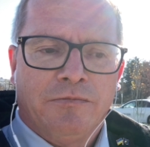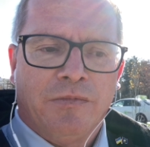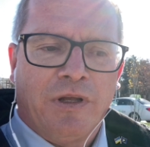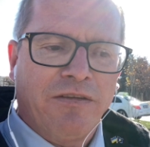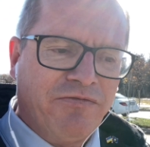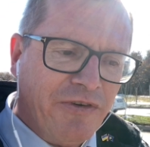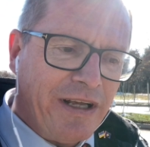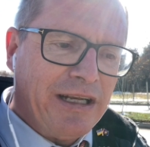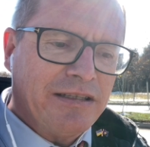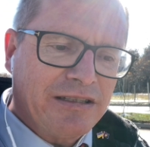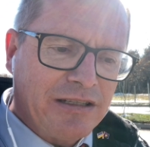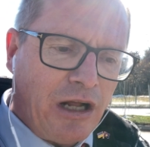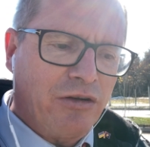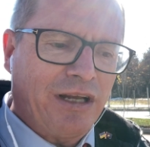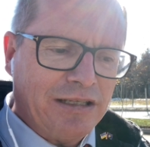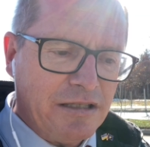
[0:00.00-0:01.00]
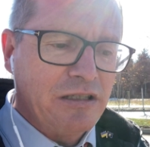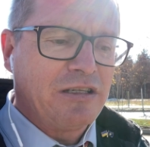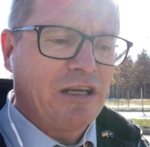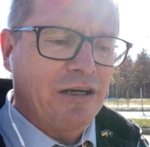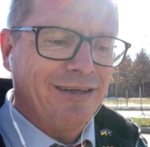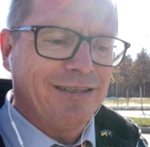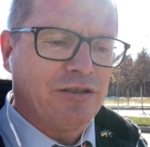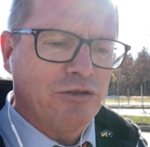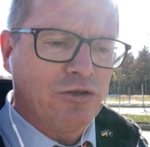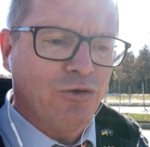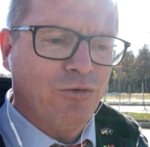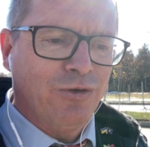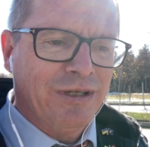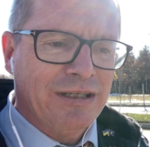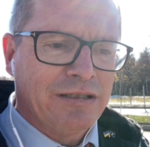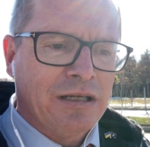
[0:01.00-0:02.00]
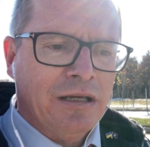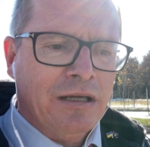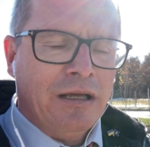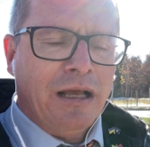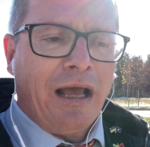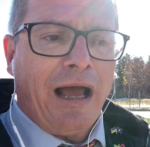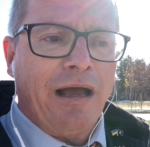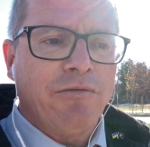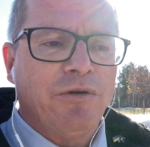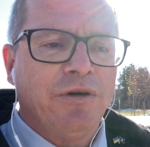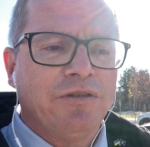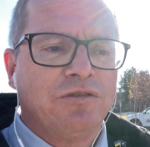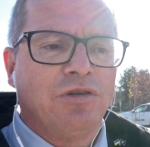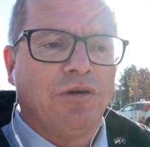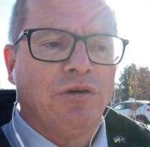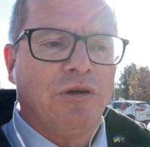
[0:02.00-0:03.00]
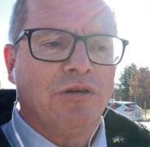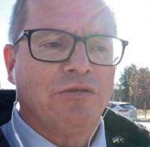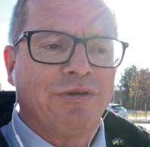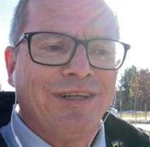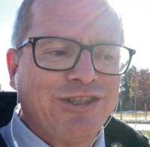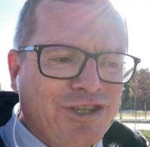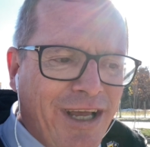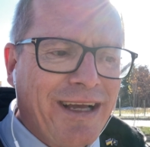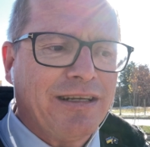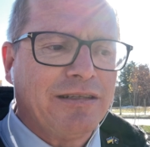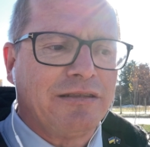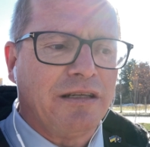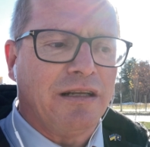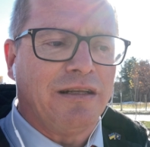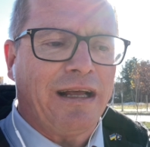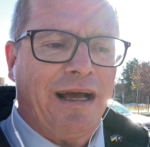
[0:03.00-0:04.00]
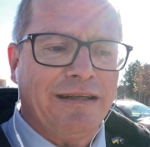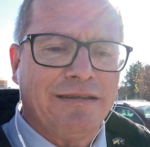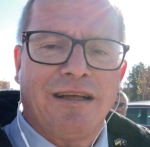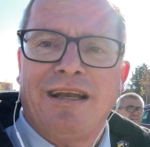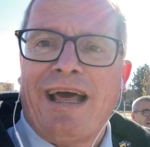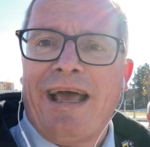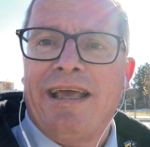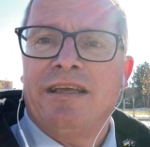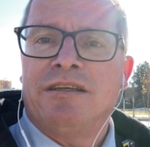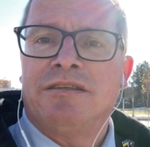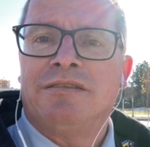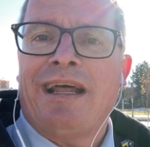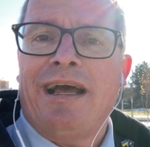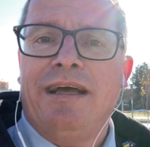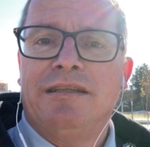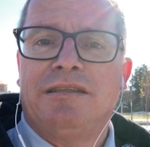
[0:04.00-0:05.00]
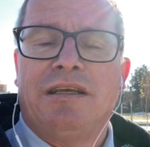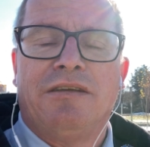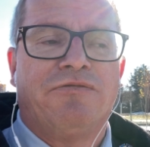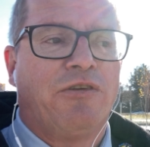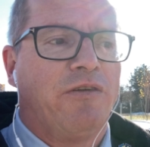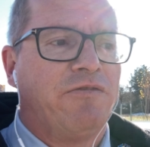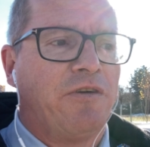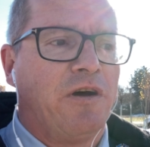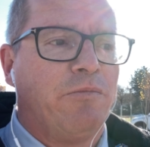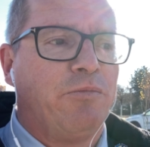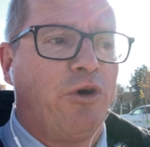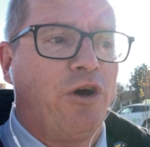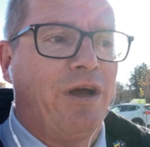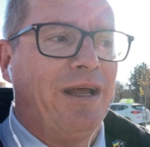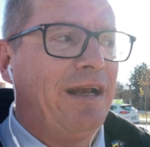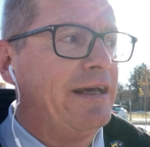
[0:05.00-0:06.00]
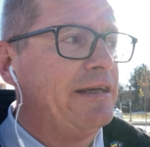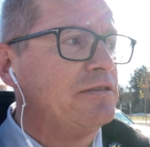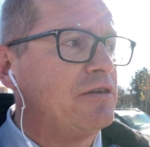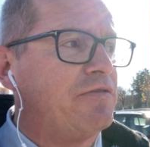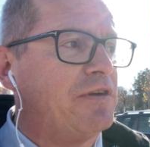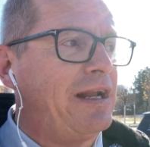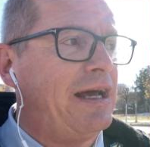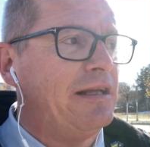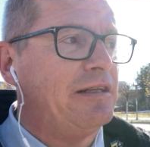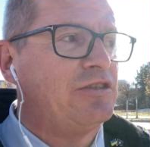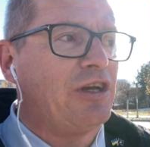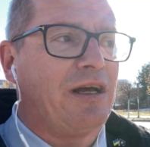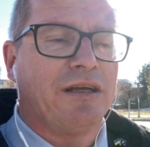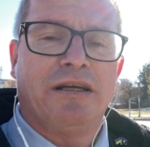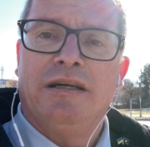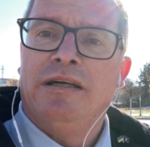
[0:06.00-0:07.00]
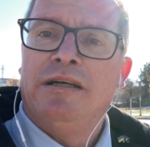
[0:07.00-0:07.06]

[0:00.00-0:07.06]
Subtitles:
Even when it's now necessary to do it, I want to reject the underlying narrative of Borrell and of Lajčák